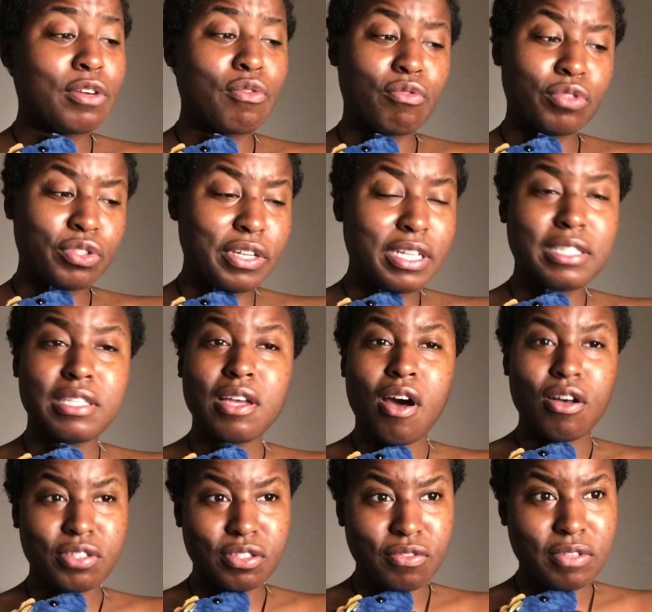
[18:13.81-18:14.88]
Google Trends,
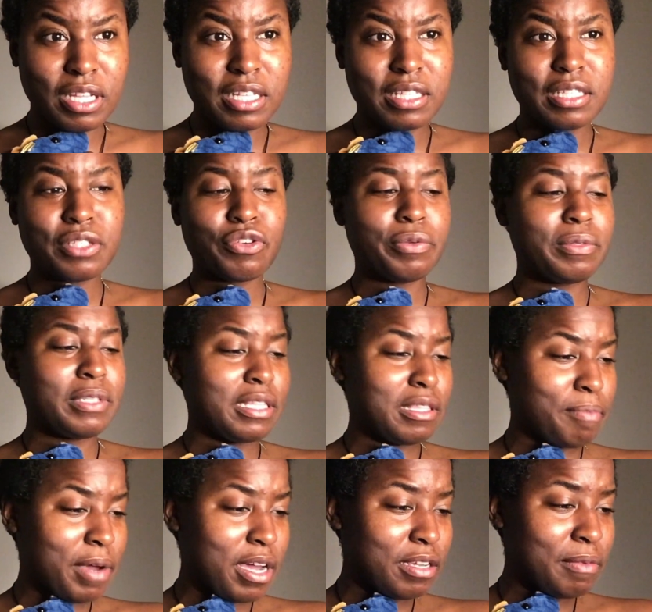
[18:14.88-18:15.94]
also link in the description
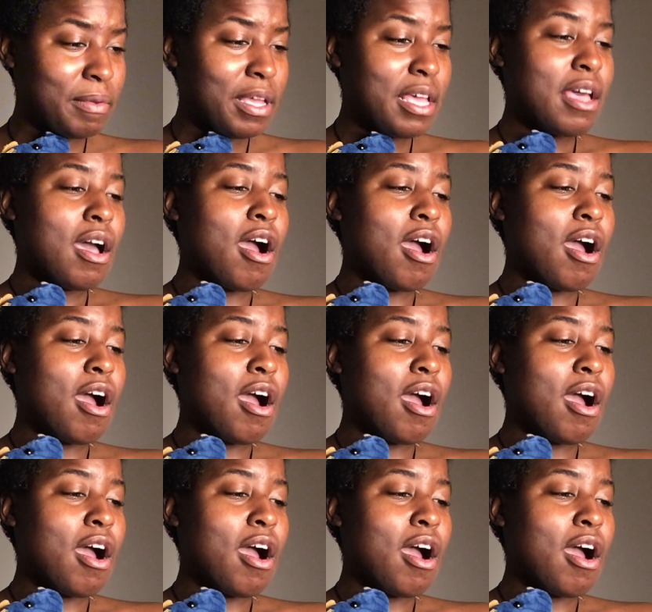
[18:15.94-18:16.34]
at the bottom,